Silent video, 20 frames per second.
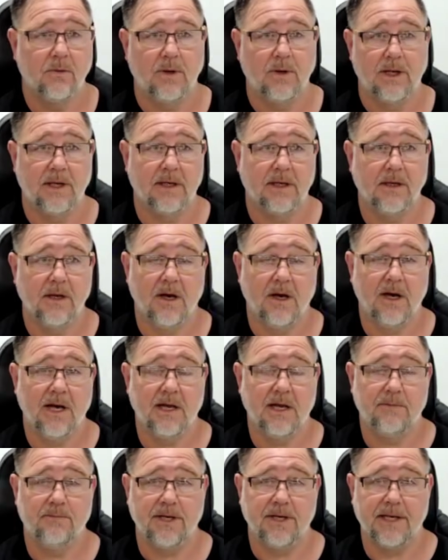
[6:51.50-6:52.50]
where I
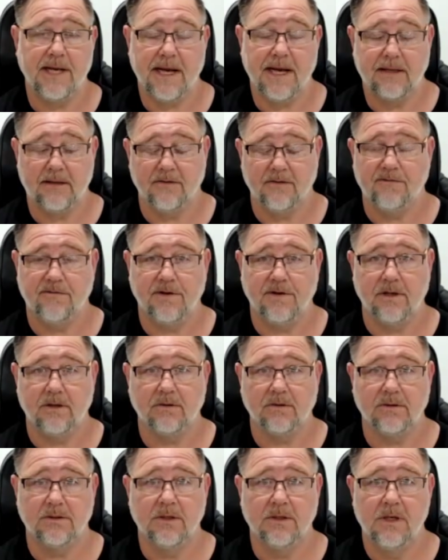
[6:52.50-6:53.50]
had been out in the
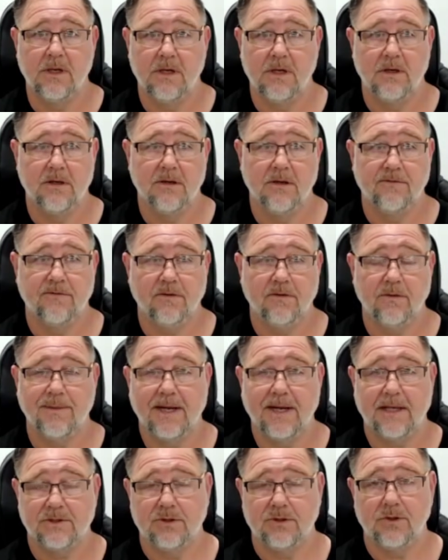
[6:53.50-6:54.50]
field for
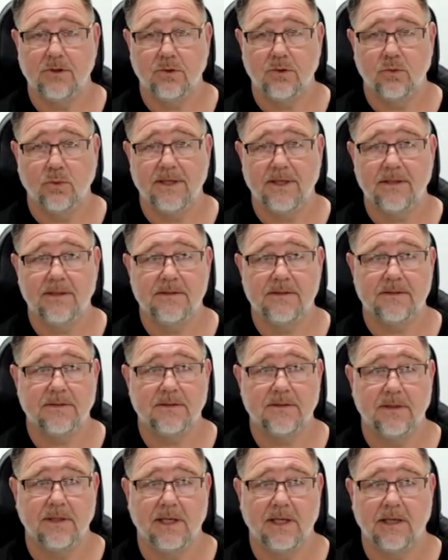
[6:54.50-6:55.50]
about 2 weeks.
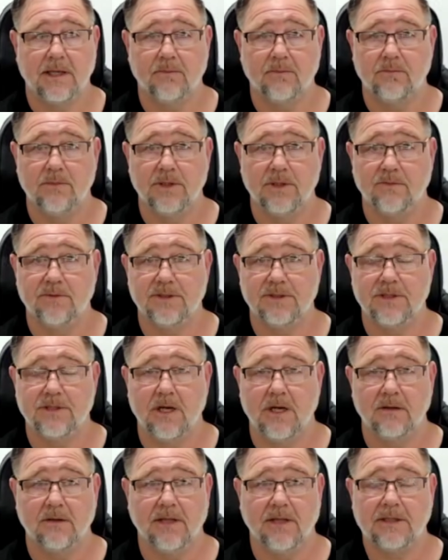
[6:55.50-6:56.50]
There was
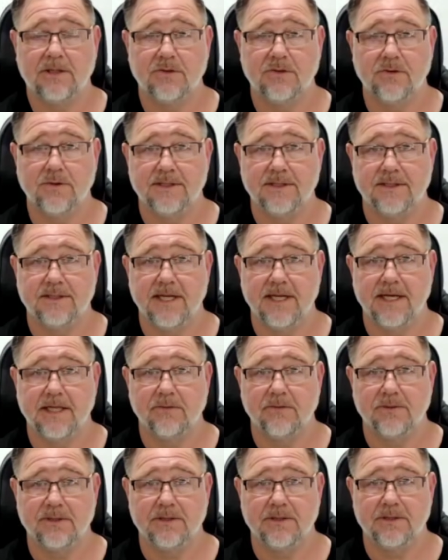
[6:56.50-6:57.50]
no luxuries there.
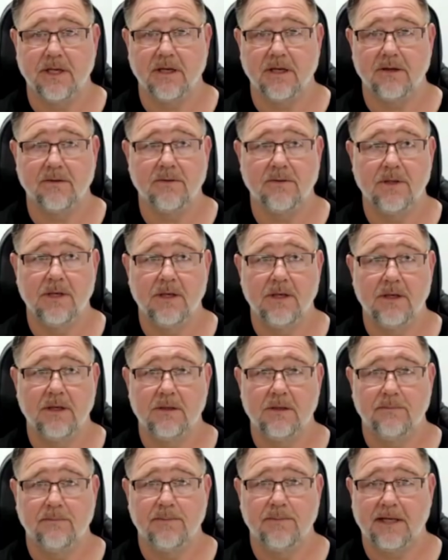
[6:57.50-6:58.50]
There was no
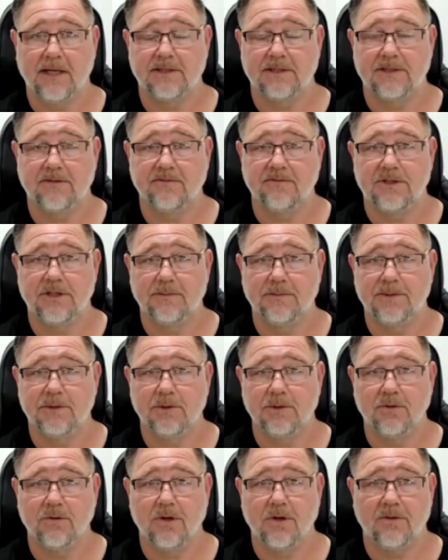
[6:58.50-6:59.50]
packets of chips
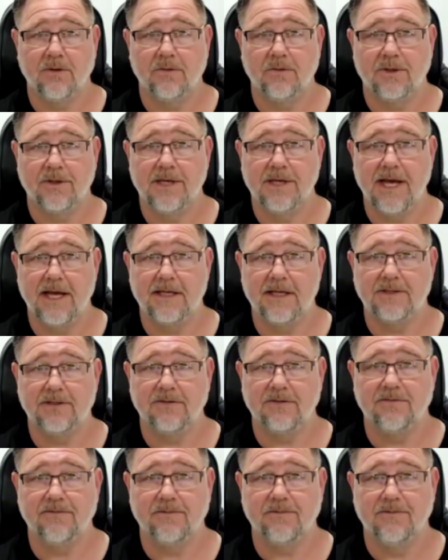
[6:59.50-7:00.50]
or cans
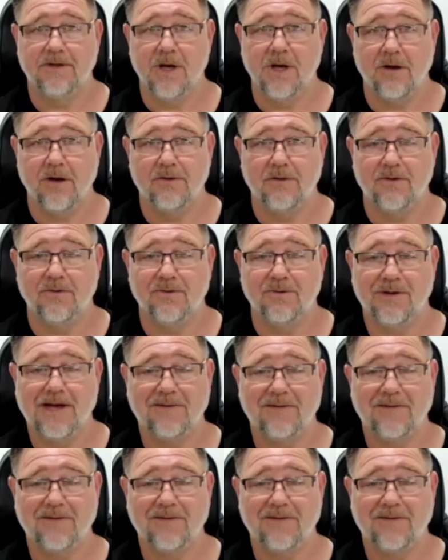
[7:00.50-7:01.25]
of Coke or